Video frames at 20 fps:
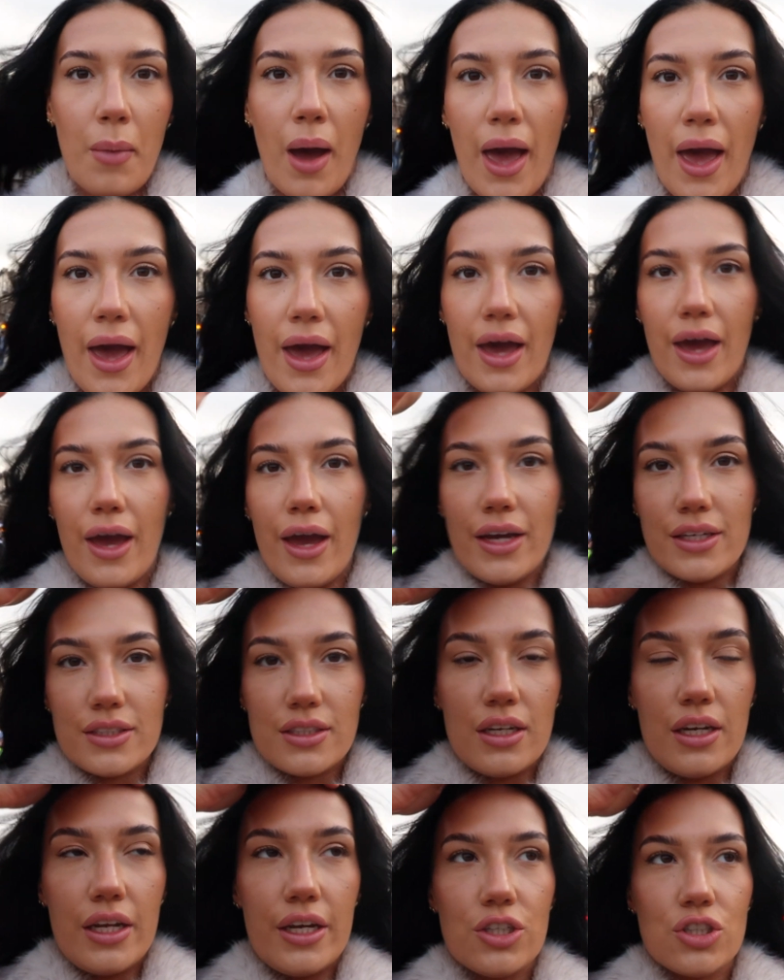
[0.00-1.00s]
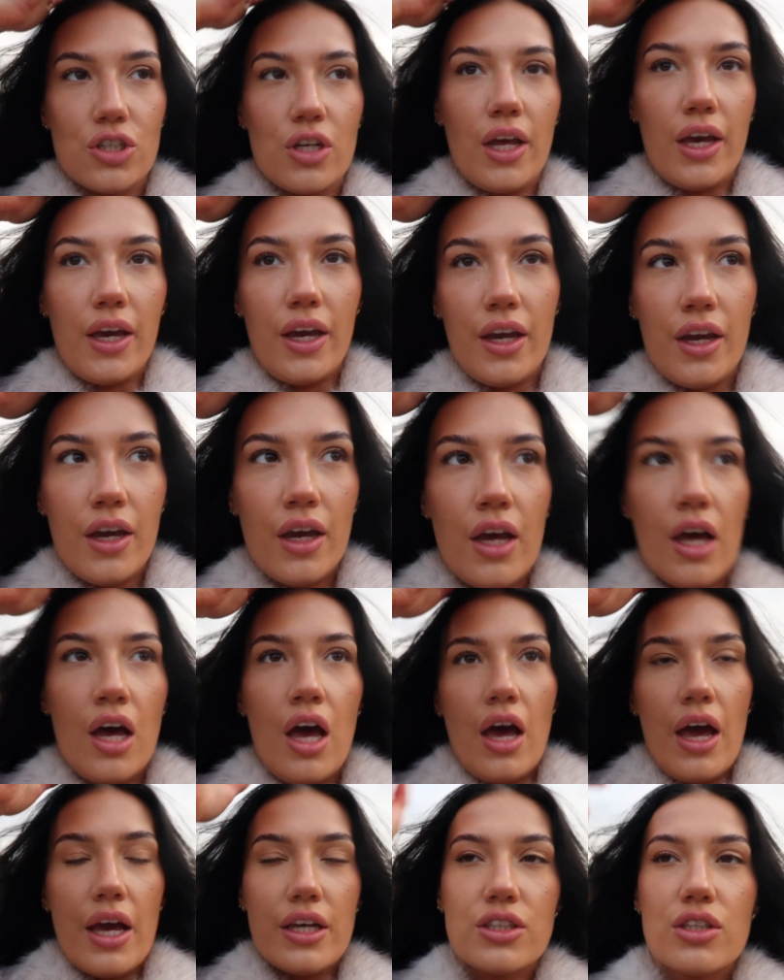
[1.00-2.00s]
my hair, it's literally,
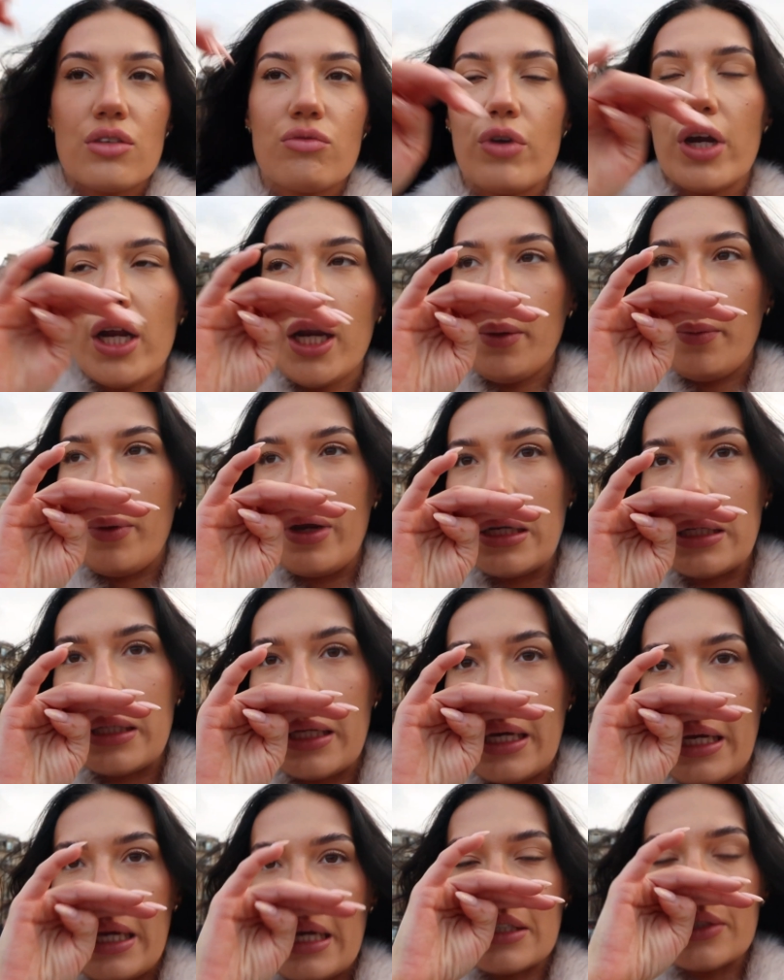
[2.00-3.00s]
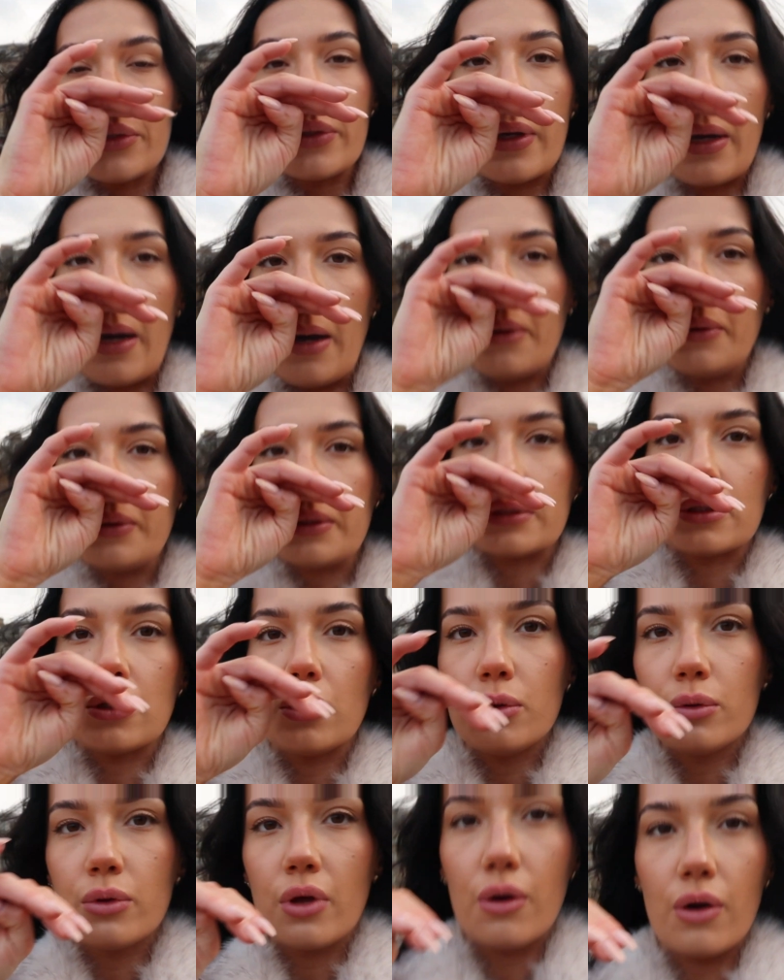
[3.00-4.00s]
it's really windy. It's not cold at
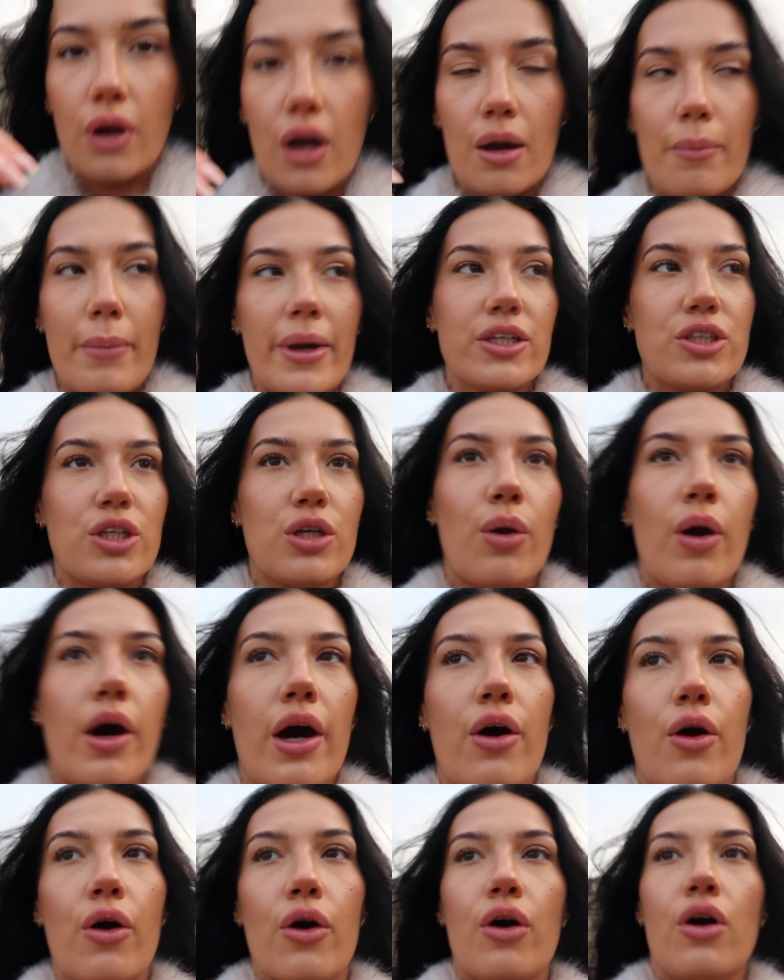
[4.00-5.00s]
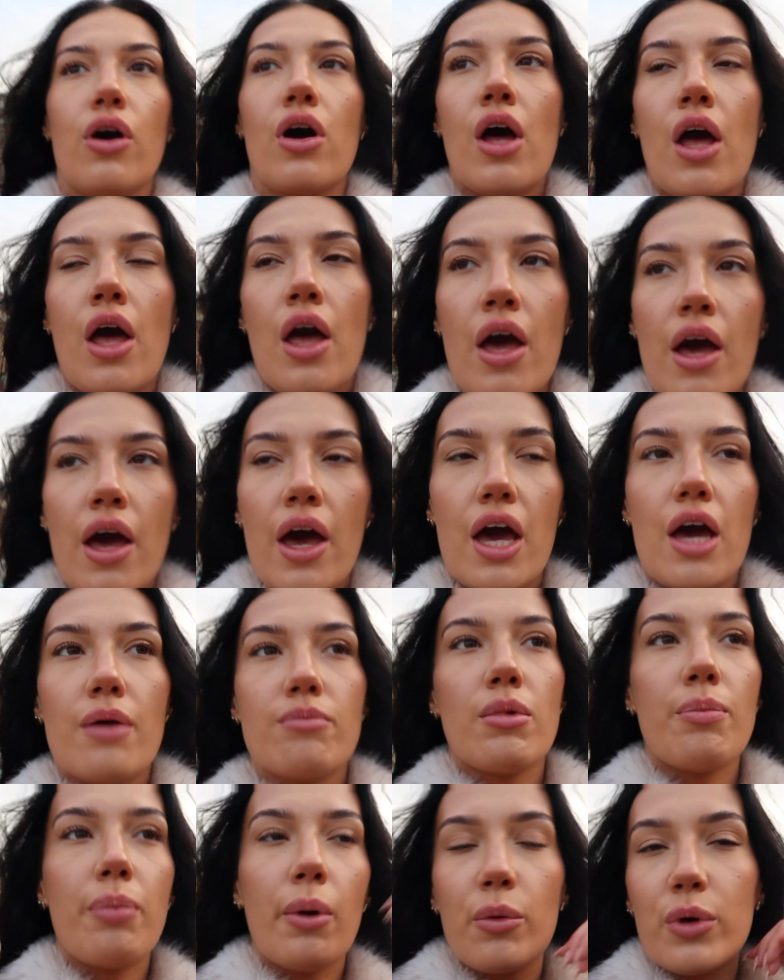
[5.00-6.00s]
all though, like I'm actually quite hot.
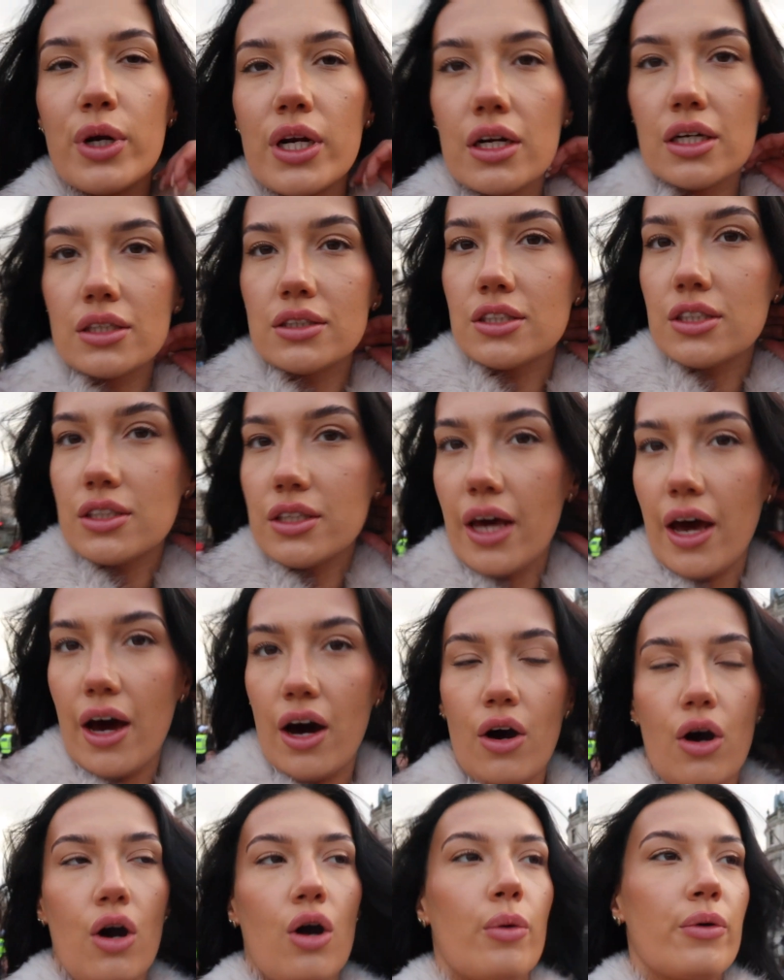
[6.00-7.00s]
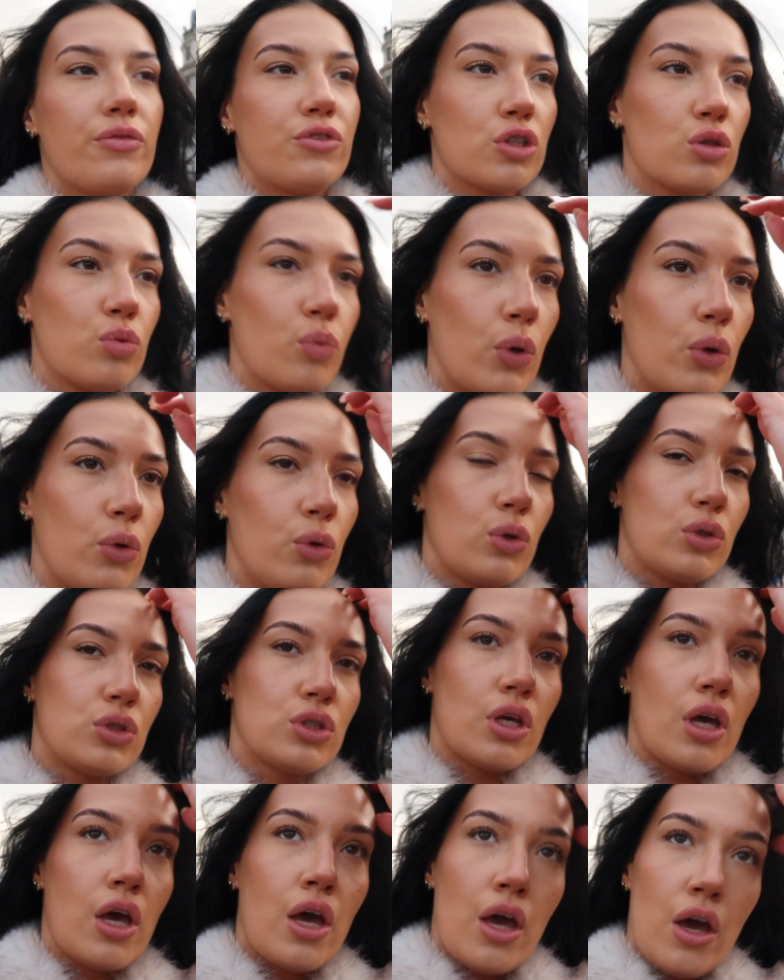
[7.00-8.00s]
Um, but we're in London now. We've just walked
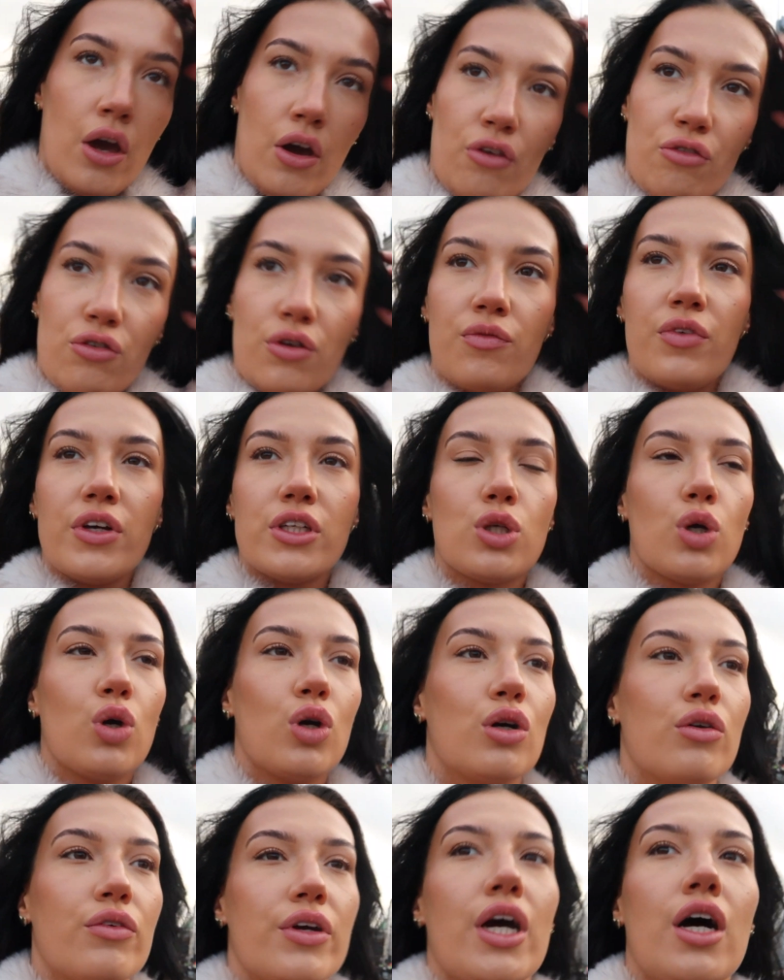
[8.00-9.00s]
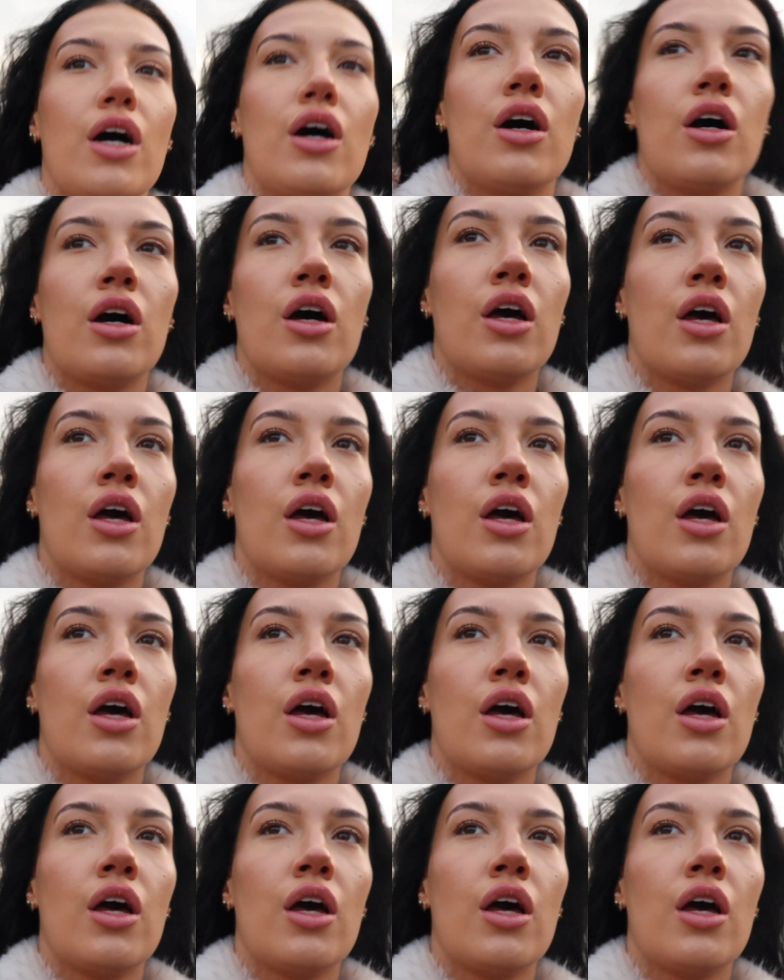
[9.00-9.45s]
from Victoria.